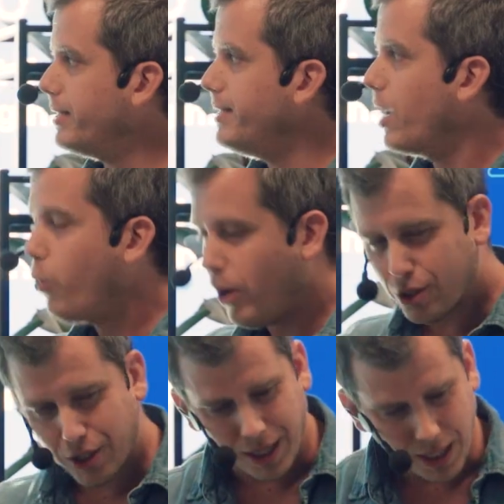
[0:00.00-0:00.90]
And the
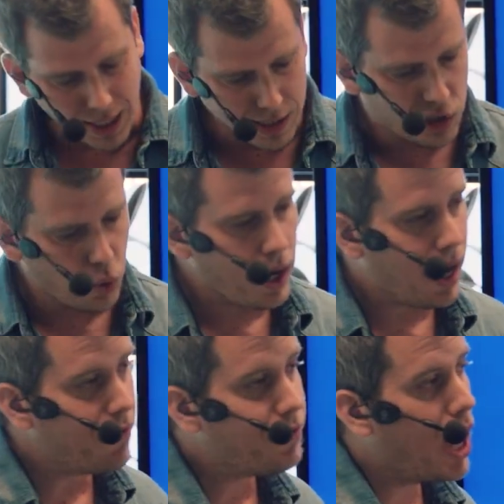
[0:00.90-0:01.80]
question is, do we
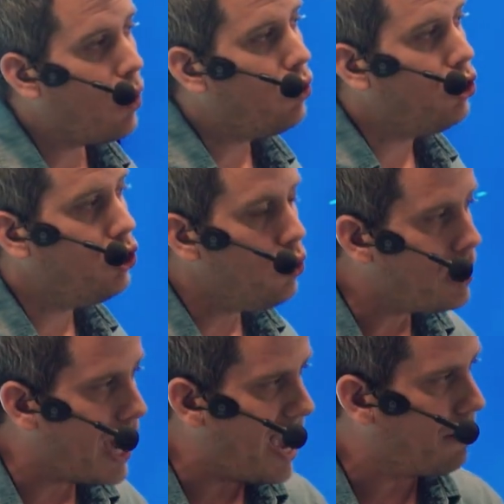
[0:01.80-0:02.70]
have now new
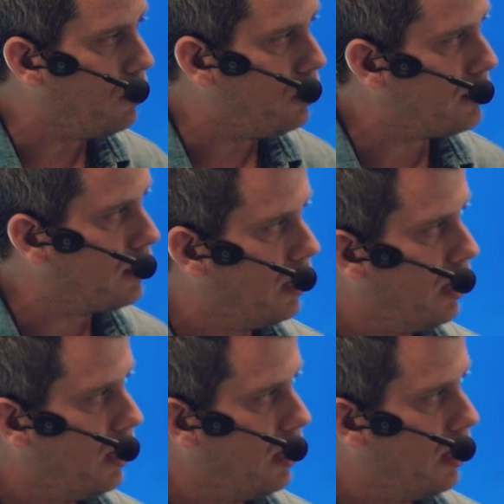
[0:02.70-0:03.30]
gamers